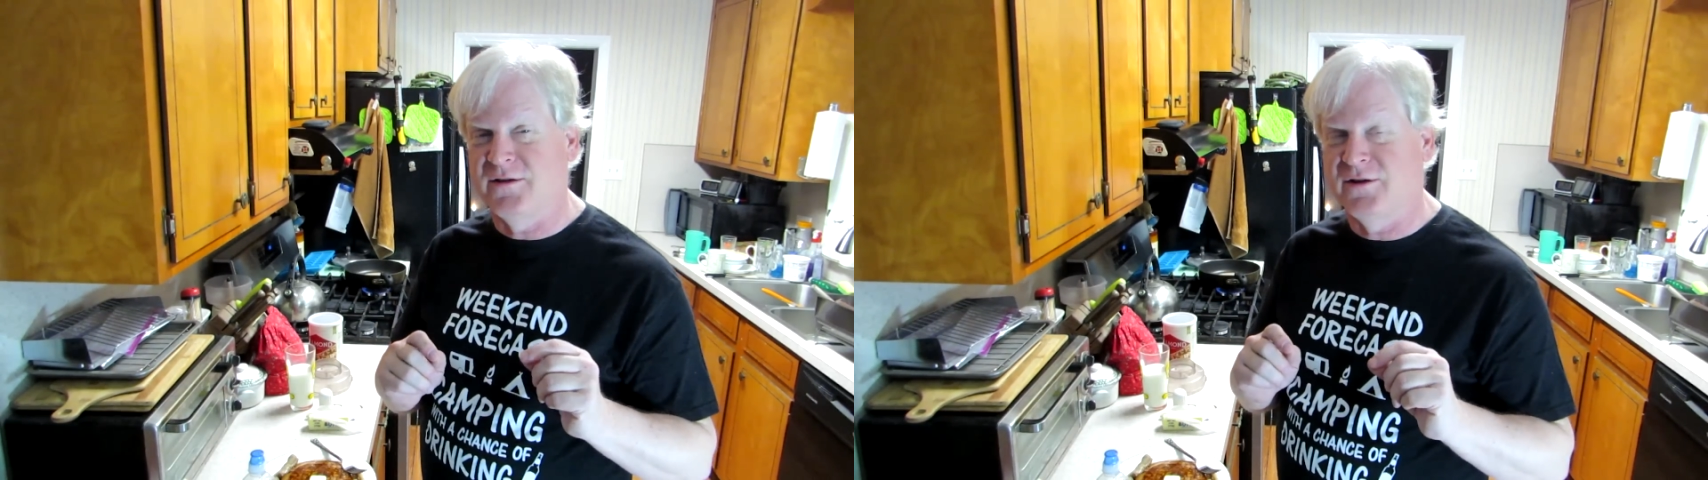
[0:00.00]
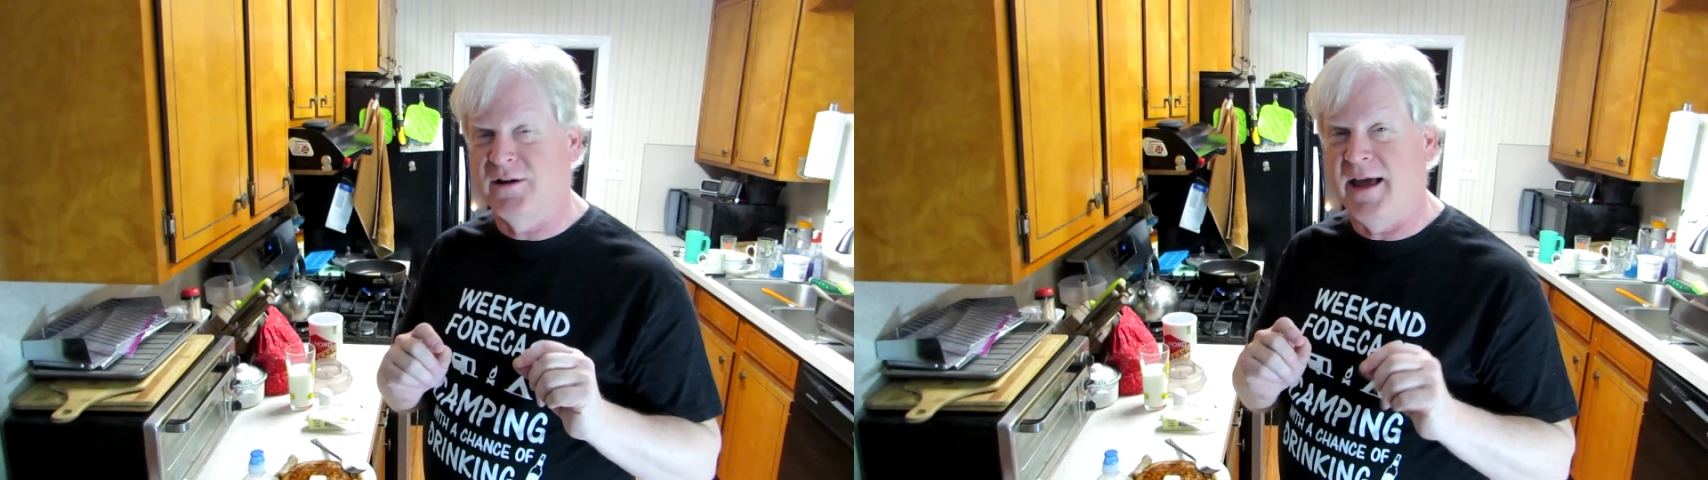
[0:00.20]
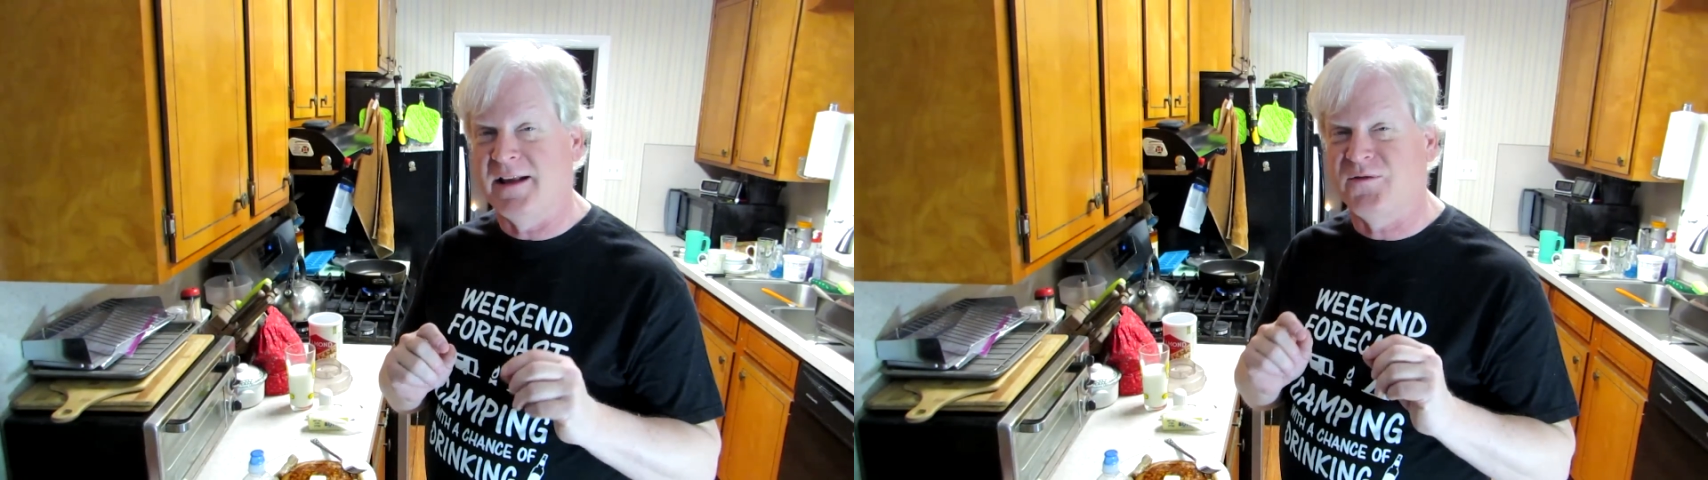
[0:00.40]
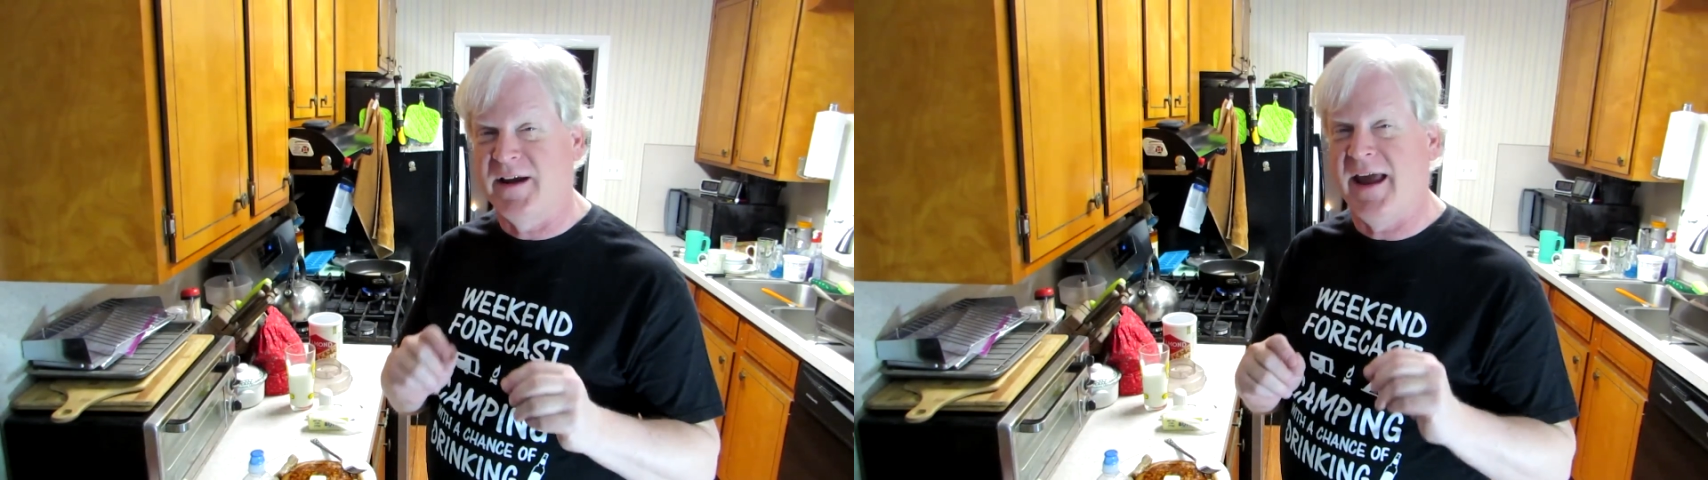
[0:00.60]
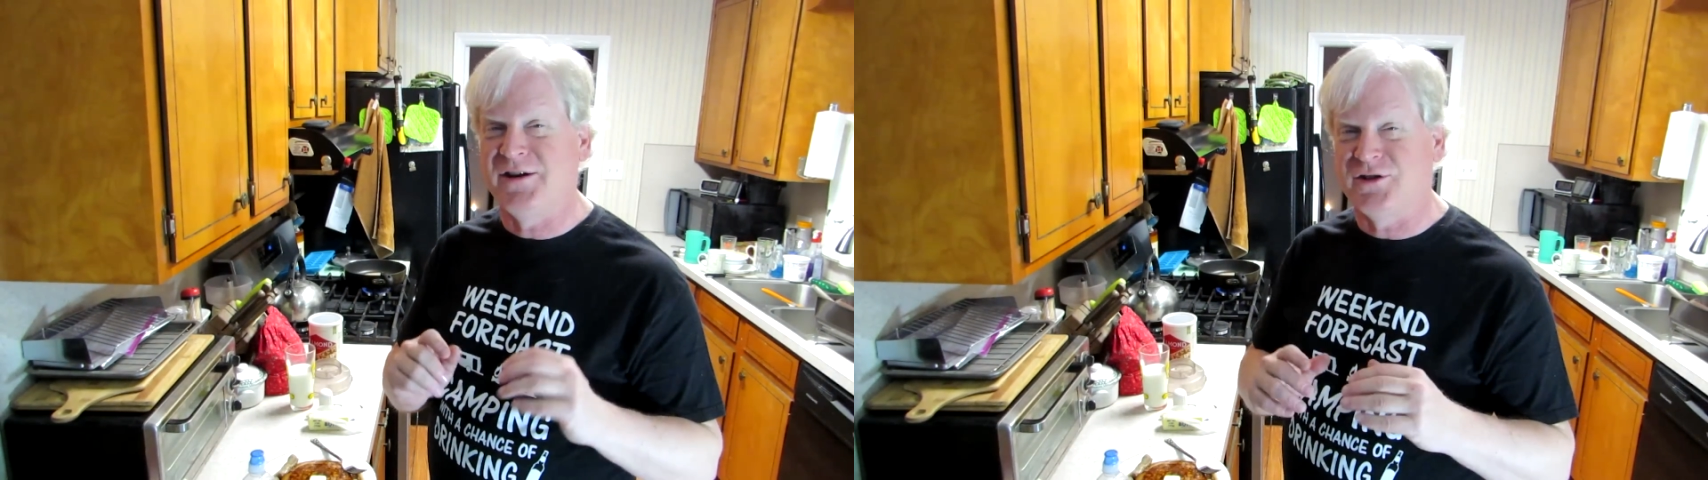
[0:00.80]

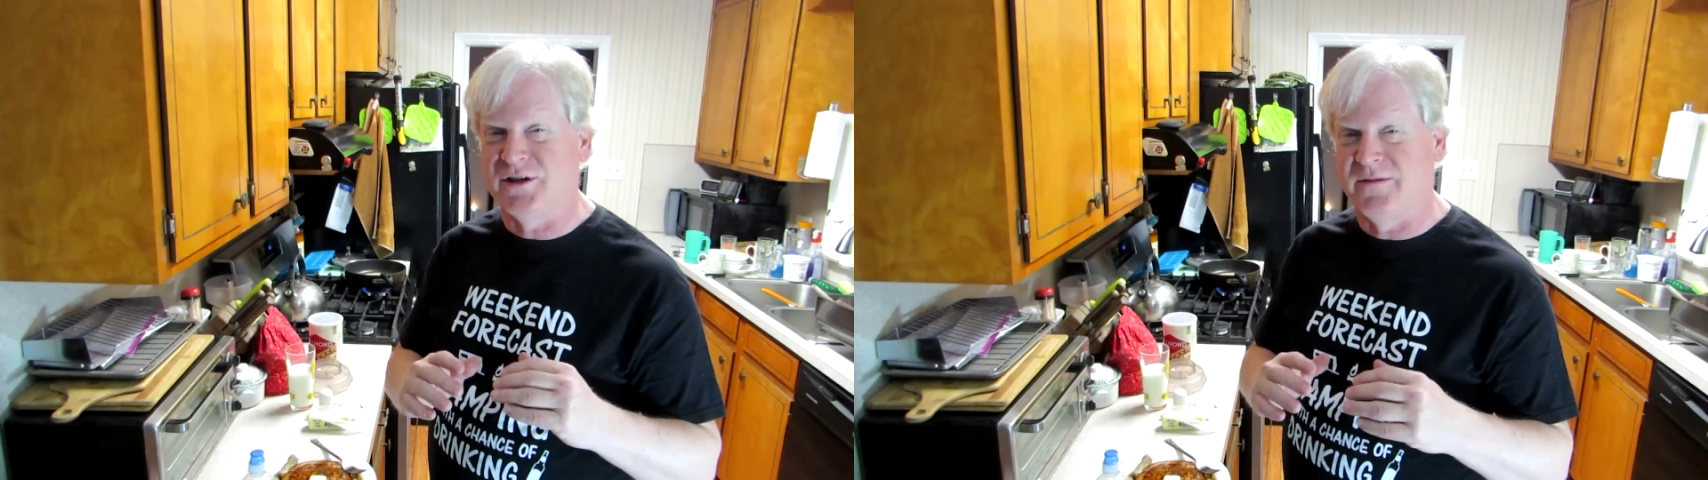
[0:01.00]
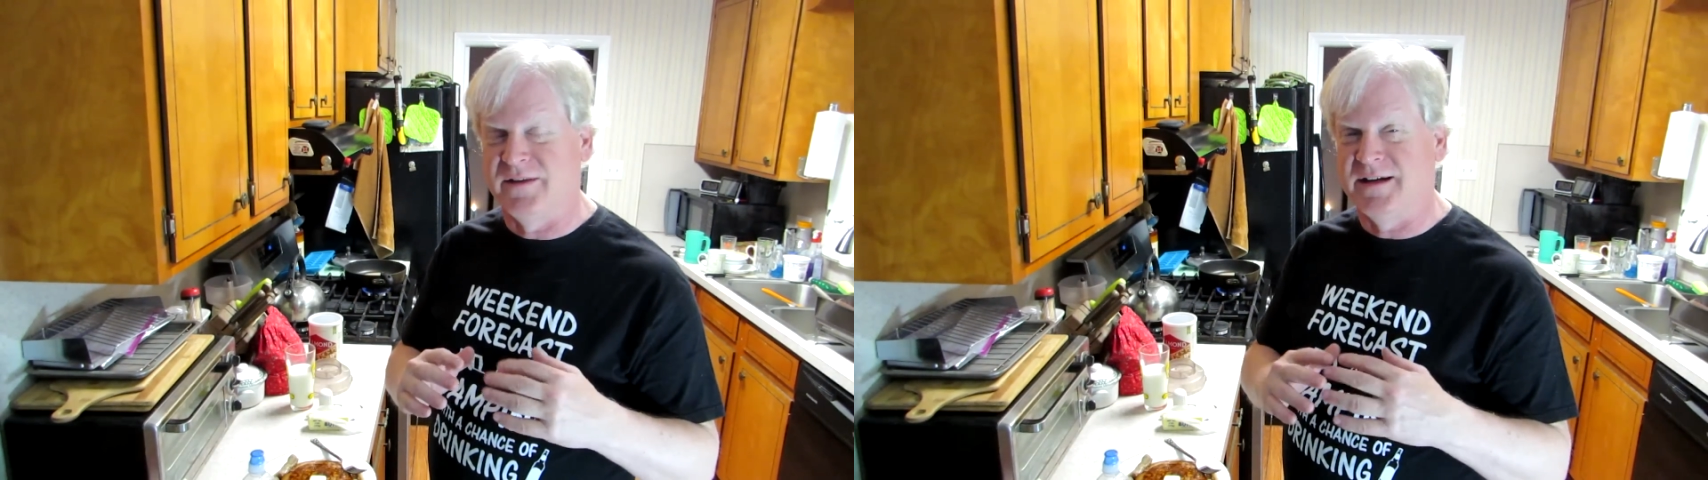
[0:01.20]
classification of the